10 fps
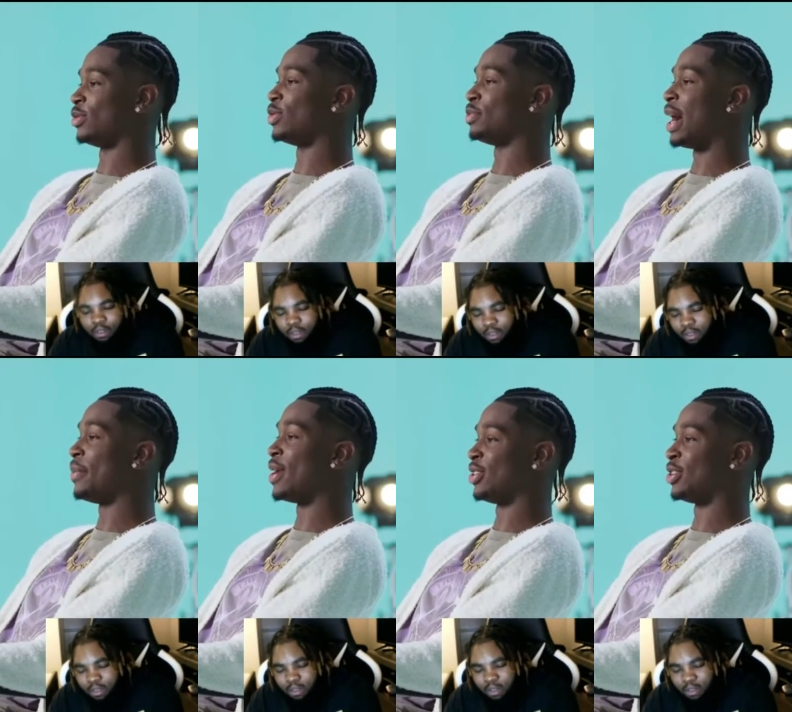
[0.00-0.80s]
Speaker 1: would pop out a
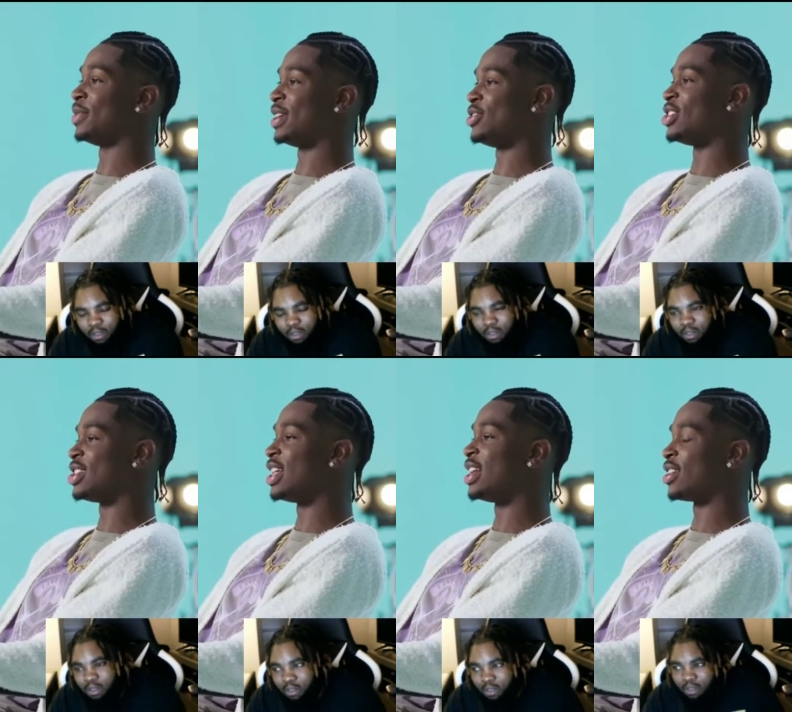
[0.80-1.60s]
little bit, and you can see that
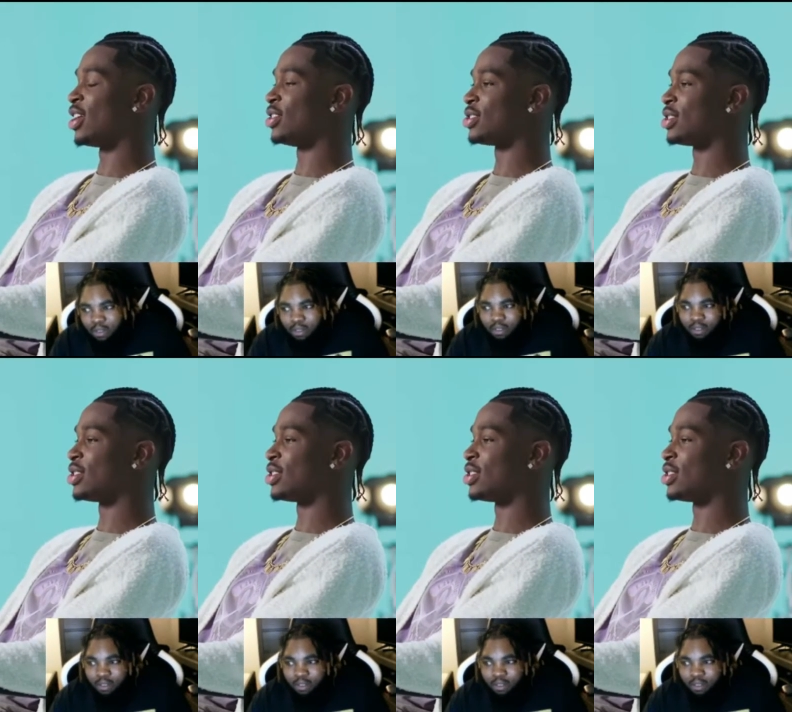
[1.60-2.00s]
in the colors.